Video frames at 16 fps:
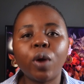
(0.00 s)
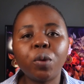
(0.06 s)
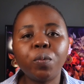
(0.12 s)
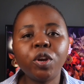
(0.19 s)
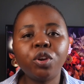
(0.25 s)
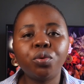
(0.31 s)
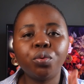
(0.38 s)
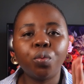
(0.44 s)
what
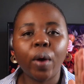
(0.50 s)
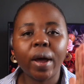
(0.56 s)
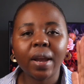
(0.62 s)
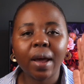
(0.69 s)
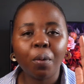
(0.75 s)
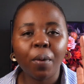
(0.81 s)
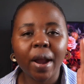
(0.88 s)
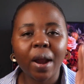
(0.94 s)
we do,
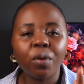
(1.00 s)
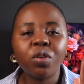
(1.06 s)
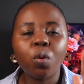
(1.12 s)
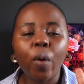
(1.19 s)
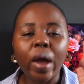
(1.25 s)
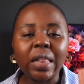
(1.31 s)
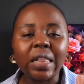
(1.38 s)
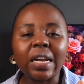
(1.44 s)

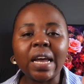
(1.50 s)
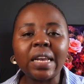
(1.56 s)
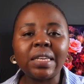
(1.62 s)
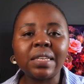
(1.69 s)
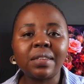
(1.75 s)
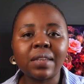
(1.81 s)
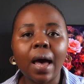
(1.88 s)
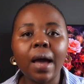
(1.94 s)
the way that I
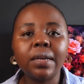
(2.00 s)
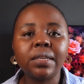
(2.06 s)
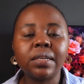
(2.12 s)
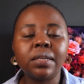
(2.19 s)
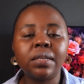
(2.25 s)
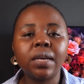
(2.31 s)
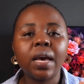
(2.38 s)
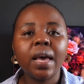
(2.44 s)
designed
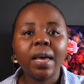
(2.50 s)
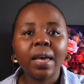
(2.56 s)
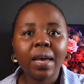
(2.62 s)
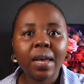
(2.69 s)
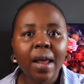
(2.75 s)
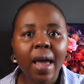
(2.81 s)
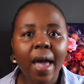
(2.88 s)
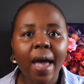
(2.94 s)
it,
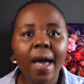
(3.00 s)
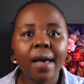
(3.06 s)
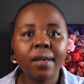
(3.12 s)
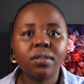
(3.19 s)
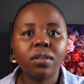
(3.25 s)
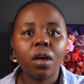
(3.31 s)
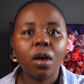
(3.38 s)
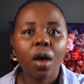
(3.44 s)
it
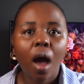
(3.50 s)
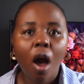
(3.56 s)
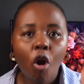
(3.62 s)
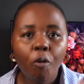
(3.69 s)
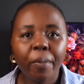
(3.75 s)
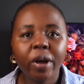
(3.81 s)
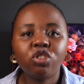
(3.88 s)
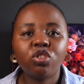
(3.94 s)
has
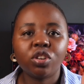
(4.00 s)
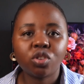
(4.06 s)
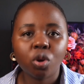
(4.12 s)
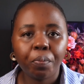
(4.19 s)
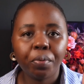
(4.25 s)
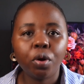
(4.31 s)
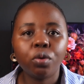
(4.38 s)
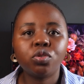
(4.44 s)
how much you're
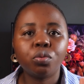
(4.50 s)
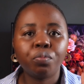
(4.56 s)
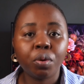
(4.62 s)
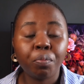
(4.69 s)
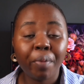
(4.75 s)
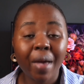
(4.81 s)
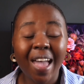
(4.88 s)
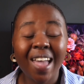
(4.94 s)
supposed to
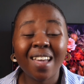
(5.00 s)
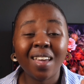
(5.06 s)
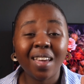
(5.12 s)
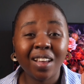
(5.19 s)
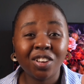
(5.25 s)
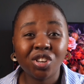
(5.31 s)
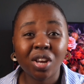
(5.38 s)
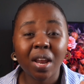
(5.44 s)
be paying
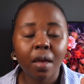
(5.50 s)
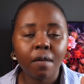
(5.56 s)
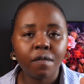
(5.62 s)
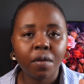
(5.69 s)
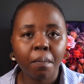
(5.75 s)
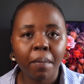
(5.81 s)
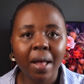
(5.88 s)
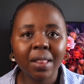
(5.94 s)
each and
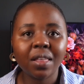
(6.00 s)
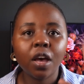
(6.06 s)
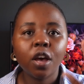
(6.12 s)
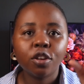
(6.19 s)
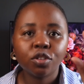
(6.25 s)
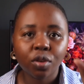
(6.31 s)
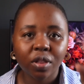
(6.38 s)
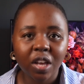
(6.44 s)
every month.
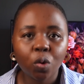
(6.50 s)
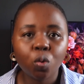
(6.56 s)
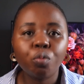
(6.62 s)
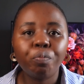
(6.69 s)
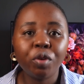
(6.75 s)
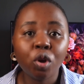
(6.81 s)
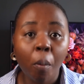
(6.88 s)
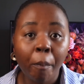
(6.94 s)
So that
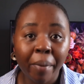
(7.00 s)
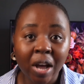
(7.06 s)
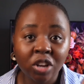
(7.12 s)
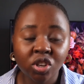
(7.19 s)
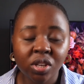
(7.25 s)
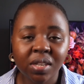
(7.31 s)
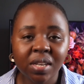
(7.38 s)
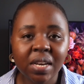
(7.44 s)
will be your
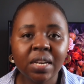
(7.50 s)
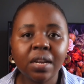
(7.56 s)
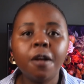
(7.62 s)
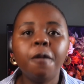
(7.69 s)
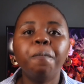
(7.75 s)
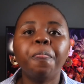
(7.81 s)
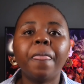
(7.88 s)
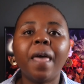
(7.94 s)
budgeted
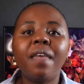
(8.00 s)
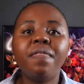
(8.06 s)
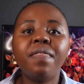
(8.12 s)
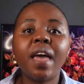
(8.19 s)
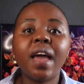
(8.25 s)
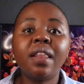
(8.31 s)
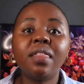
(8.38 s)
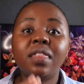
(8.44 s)

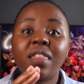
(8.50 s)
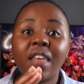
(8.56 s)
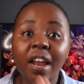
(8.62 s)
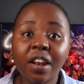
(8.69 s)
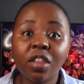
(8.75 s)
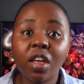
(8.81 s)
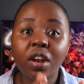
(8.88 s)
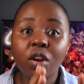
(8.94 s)
And
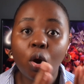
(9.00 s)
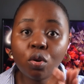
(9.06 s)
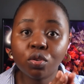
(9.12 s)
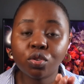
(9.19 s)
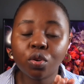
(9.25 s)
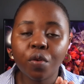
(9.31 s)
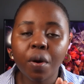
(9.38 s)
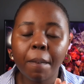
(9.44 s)
then
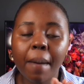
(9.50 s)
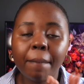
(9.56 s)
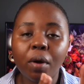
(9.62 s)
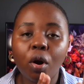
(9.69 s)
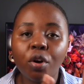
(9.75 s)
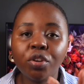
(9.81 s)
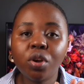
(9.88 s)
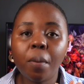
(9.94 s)
also
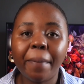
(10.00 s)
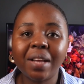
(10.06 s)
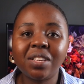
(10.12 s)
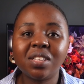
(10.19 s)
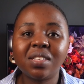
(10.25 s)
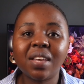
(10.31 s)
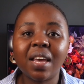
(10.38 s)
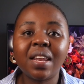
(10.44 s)
remember, on your
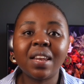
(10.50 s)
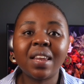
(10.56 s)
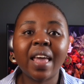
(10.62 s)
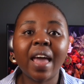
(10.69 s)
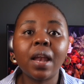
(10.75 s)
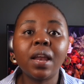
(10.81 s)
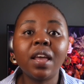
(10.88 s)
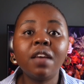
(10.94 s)
budgeted, it
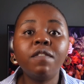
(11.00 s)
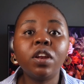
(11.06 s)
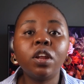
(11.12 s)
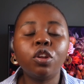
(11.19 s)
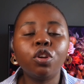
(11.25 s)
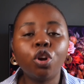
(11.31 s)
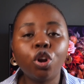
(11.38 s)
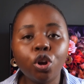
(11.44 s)
can even
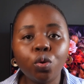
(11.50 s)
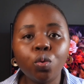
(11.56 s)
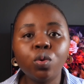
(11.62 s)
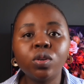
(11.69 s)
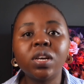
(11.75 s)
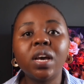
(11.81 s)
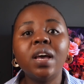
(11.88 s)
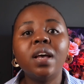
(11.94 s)

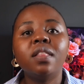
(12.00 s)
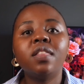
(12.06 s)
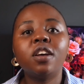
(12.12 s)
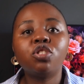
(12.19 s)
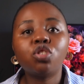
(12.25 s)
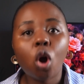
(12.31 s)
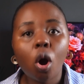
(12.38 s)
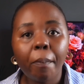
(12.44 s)
include
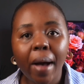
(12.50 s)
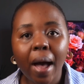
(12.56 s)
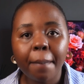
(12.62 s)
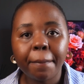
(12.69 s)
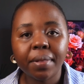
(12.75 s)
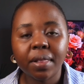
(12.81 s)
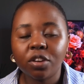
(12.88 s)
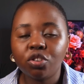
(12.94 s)
the top
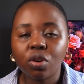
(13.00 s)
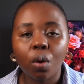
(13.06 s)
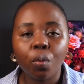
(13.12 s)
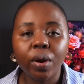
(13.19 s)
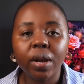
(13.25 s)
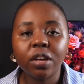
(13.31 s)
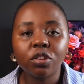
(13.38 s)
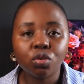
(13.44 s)
up that you are
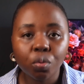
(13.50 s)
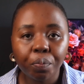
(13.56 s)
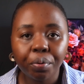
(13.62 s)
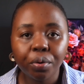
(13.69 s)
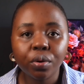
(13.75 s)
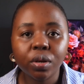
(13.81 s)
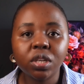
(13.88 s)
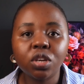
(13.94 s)
willing to
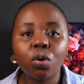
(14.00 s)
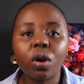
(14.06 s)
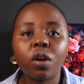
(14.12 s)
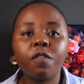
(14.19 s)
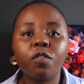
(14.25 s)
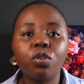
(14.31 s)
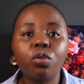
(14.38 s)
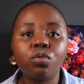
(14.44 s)
put in
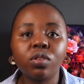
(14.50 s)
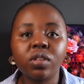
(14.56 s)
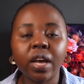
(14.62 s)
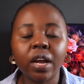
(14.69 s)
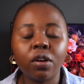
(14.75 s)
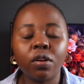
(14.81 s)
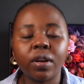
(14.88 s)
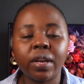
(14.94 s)
order for you to
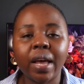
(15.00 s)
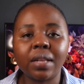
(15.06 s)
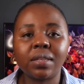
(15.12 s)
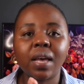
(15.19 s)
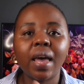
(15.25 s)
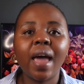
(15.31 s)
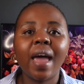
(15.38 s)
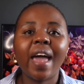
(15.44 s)
tackle your
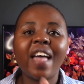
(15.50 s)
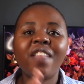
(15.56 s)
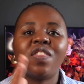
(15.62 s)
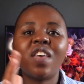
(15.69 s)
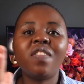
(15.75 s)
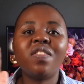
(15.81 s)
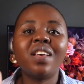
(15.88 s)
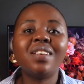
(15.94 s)
debt.
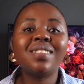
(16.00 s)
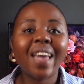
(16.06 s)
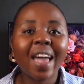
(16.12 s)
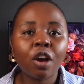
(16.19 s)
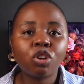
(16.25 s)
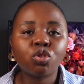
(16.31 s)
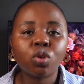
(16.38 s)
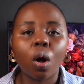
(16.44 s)
And then there's
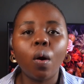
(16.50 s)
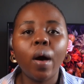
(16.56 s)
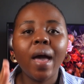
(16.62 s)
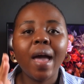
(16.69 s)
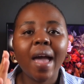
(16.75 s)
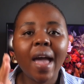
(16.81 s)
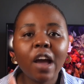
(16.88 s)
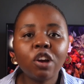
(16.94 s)
actual.
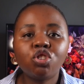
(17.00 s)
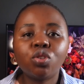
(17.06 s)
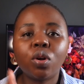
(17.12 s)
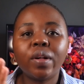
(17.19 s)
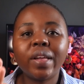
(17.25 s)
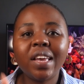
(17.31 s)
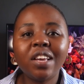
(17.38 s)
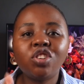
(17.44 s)

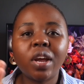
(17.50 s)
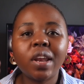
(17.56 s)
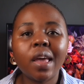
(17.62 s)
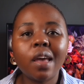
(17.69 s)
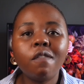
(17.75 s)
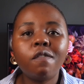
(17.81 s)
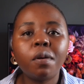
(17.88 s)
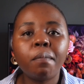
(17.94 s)
Each and
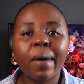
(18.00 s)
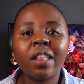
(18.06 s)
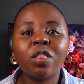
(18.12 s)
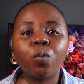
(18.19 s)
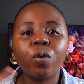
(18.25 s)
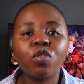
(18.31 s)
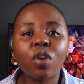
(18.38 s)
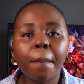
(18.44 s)
every
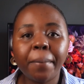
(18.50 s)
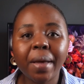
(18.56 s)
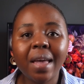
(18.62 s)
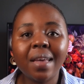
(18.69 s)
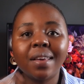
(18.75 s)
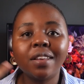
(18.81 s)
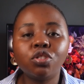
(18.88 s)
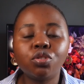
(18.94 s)
month when you're
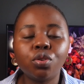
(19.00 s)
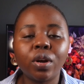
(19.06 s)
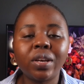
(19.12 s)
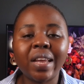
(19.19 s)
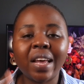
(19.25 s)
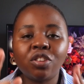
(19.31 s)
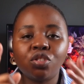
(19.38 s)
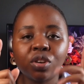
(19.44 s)
paying into your
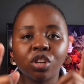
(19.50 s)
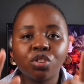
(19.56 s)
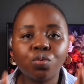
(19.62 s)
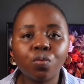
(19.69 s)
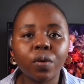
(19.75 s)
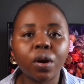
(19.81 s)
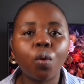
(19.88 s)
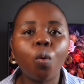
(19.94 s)
debt, you need
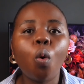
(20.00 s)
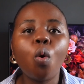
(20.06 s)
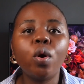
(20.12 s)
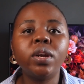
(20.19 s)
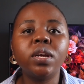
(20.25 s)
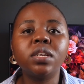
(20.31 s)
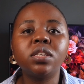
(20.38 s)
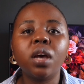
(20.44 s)
to
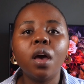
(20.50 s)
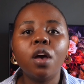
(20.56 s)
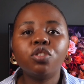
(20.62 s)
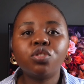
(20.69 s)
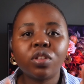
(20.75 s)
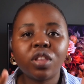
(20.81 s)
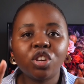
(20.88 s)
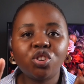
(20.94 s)
record it
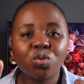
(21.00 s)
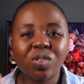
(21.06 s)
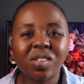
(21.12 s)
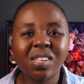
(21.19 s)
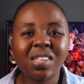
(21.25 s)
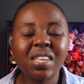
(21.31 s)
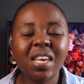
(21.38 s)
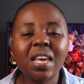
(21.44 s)
so that you
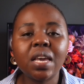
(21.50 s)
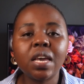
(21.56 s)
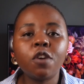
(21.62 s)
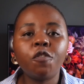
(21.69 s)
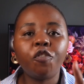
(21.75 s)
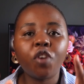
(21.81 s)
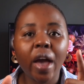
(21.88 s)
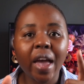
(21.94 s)
see
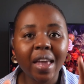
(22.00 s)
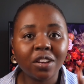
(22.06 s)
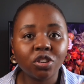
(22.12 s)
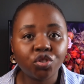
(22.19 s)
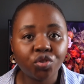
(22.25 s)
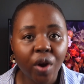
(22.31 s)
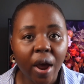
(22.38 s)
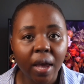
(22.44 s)
if you are
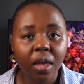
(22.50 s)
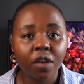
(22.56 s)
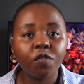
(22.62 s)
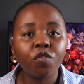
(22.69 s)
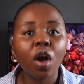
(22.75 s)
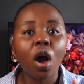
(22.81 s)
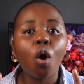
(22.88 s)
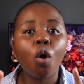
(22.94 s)
in track,
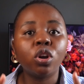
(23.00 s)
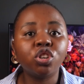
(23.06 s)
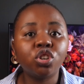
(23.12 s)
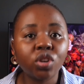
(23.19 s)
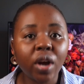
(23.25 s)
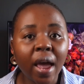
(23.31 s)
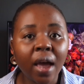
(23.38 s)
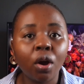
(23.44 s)
if you are on
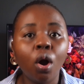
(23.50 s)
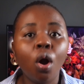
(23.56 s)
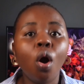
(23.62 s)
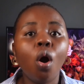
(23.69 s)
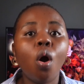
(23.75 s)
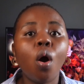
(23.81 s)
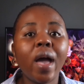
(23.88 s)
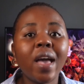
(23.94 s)
track
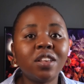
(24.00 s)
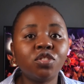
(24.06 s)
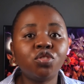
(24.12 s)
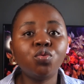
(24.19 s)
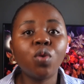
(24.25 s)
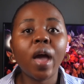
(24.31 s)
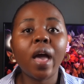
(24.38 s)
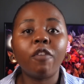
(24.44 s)

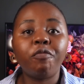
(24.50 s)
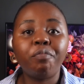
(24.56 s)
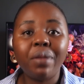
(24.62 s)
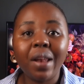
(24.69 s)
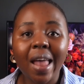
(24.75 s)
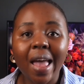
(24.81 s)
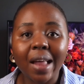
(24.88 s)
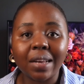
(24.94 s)
as you have
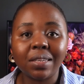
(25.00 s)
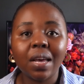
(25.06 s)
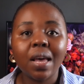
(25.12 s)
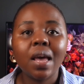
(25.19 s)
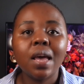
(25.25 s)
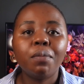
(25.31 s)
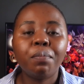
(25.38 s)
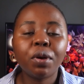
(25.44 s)
planned,
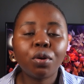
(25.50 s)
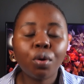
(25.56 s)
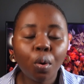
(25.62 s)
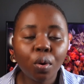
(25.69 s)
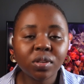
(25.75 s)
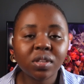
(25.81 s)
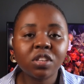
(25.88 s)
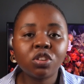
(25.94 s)

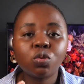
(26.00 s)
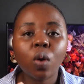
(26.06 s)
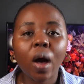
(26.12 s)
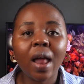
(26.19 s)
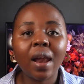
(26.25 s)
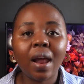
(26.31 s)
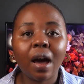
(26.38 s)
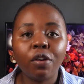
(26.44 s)
because this will
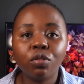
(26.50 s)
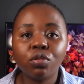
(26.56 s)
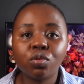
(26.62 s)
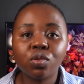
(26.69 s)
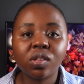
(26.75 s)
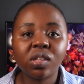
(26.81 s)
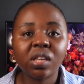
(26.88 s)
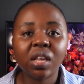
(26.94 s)
allow you
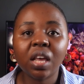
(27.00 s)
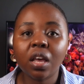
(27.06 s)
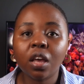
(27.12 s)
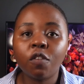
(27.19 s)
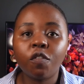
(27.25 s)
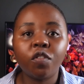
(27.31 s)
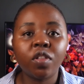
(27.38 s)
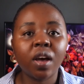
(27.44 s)
to see
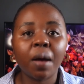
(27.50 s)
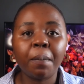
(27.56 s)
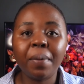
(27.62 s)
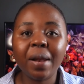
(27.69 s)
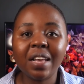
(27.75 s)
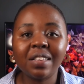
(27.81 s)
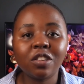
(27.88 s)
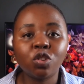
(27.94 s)
if there are
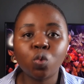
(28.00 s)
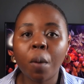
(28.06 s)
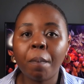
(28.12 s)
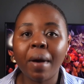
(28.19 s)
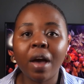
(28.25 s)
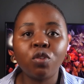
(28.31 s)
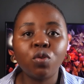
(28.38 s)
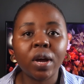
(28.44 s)
places
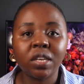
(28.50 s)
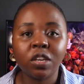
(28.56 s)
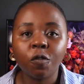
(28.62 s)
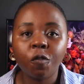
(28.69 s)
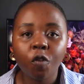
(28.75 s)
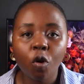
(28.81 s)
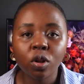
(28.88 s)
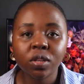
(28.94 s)
whereby you are
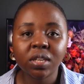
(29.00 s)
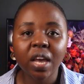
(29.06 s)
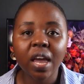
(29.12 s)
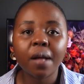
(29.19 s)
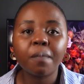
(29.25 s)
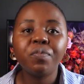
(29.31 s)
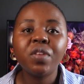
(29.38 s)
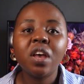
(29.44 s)

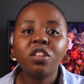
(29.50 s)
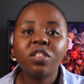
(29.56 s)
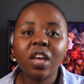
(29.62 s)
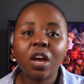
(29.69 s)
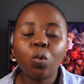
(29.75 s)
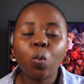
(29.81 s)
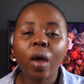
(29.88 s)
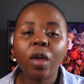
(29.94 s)
defaulting.
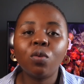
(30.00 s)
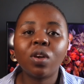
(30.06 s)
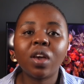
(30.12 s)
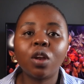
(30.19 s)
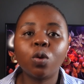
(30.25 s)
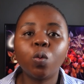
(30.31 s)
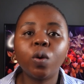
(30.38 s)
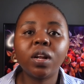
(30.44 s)
That way you
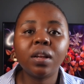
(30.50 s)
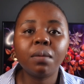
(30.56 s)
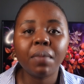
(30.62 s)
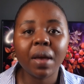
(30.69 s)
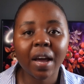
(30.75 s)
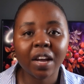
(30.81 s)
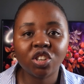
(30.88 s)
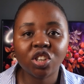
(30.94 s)
can quickly
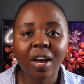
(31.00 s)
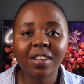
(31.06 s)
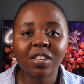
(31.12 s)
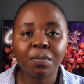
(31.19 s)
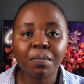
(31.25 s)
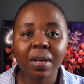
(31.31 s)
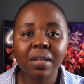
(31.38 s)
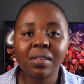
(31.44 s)
make
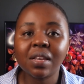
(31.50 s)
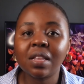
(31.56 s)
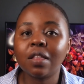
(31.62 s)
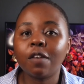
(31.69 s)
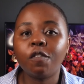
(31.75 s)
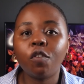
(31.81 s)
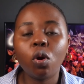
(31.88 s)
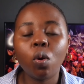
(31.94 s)
adjustments in
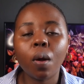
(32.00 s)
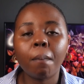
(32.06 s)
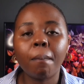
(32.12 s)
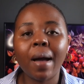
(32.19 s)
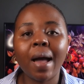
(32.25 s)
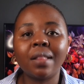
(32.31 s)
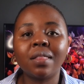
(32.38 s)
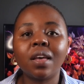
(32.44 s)
the following
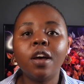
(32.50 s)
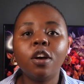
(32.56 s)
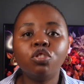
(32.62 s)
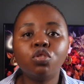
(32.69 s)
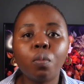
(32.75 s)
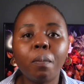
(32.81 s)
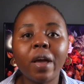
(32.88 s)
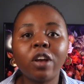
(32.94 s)
month
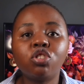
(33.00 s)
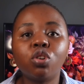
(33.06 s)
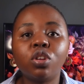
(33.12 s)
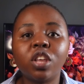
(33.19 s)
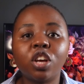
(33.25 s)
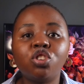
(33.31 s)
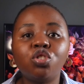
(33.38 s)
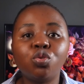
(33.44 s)
to make
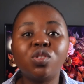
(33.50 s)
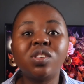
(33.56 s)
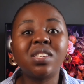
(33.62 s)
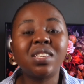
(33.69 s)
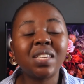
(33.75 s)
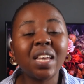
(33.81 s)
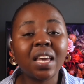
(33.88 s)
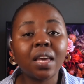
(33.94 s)
sure that you
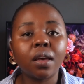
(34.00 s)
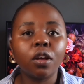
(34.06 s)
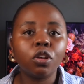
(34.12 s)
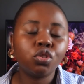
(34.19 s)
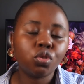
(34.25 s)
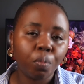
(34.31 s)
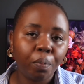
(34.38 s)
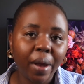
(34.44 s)
stick
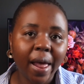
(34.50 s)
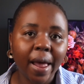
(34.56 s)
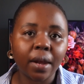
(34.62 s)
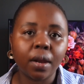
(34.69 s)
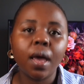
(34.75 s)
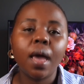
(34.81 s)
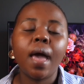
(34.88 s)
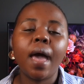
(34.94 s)
to
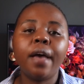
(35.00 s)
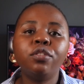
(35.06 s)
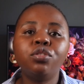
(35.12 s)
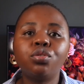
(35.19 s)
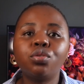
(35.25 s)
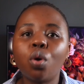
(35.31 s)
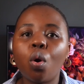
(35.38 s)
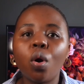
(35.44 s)
plan.
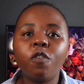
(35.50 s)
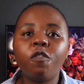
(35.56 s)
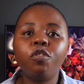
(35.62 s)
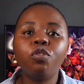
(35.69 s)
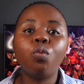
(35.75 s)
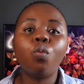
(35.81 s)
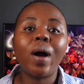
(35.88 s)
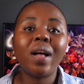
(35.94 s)
And so
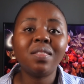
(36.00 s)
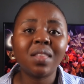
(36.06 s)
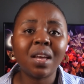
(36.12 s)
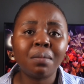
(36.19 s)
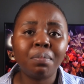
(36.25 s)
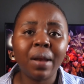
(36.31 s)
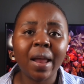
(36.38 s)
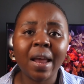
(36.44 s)
if you want
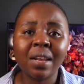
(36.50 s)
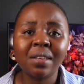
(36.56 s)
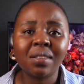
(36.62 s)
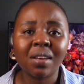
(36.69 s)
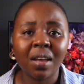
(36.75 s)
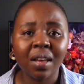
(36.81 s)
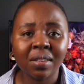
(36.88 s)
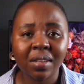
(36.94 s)
that plan,
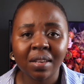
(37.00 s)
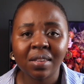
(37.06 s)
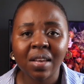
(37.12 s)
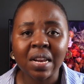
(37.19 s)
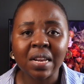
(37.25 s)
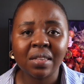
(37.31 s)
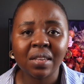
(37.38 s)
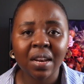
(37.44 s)
as I
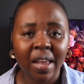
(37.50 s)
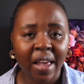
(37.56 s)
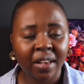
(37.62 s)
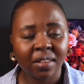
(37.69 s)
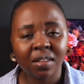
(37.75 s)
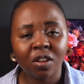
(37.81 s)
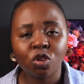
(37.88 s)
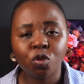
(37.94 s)
said, it's an
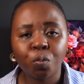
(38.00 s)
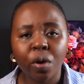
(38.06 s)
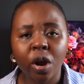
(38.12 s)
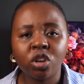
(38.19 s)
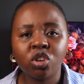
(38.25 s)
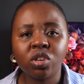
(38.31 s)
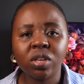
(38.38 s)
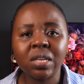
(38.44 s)
Excel
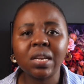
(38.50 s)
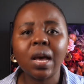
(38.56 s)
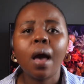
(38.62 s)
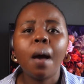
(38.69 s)
spreadsheet,